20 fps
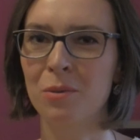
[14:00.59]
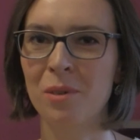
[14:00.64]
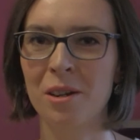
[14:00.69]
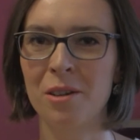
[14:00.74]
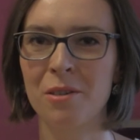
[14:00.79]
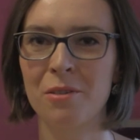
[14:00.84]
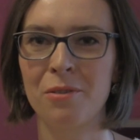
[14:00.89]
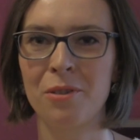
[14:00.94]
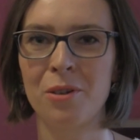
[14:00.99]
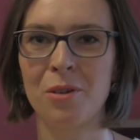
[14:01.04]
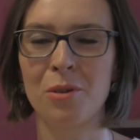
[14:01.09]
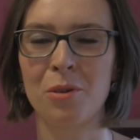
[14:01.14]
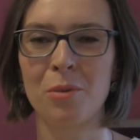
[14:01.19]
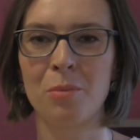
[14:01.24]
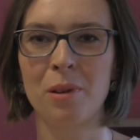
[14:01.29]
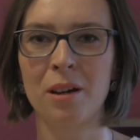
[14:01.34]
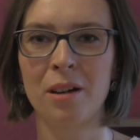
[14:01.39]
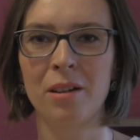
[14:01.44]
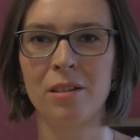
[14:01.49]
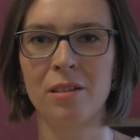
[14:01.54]
rid of your
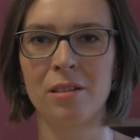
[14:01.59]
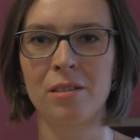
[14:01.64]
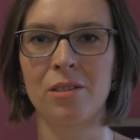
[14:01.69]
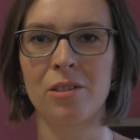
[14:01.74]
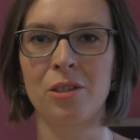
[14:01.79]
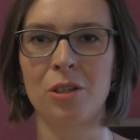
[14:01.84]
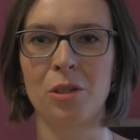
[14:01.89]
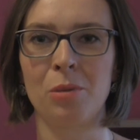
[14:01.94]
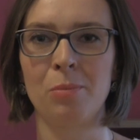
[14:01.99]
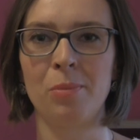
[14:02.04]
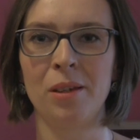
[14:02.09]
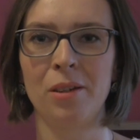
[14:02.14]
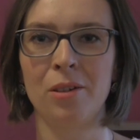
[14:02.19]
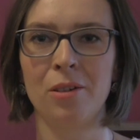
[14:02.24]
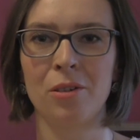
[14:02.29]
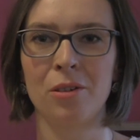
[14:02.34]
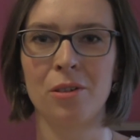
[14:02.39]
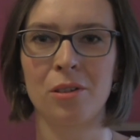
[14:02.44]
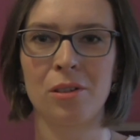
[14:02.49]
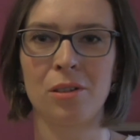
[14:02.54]
bottles just
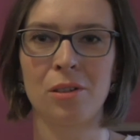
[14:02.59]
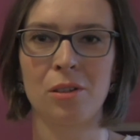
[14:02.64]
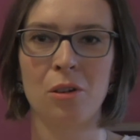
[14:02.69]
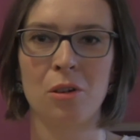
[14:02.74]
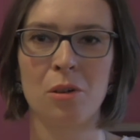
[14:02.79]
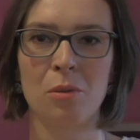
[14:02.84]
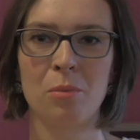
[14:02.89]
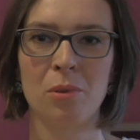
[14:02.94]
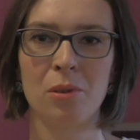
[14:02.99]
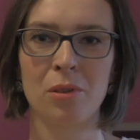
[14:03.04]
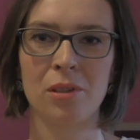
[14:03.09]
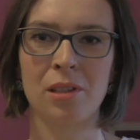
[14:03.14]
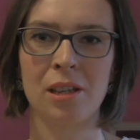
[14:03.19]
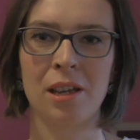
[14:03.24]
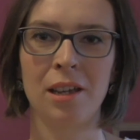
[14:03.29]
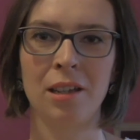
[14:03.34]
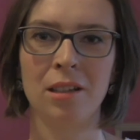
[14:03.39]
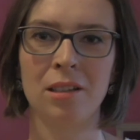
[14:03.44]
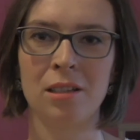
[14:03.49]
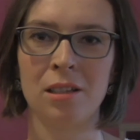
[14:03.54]
because your boss
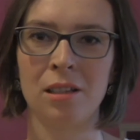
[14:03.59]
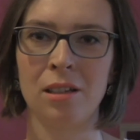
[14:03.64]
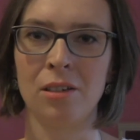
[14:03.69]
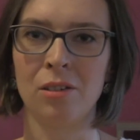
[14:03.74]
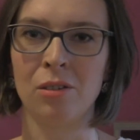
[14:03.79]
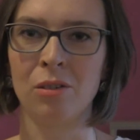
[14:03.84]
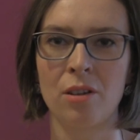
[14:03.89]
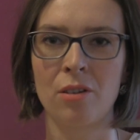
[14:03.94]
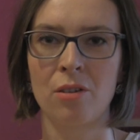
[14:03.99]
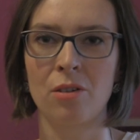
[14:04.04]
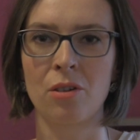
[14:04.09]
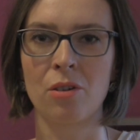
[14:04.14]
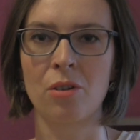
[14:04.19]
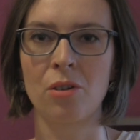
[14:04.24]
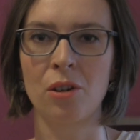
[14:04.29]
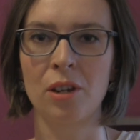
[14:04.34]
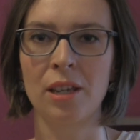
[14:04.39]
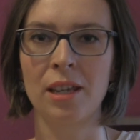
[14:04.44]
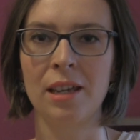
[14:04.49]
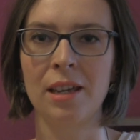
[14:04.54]
hates it or your
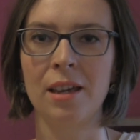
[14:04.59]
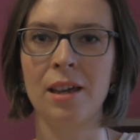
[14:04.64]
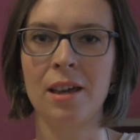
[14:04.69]
colleague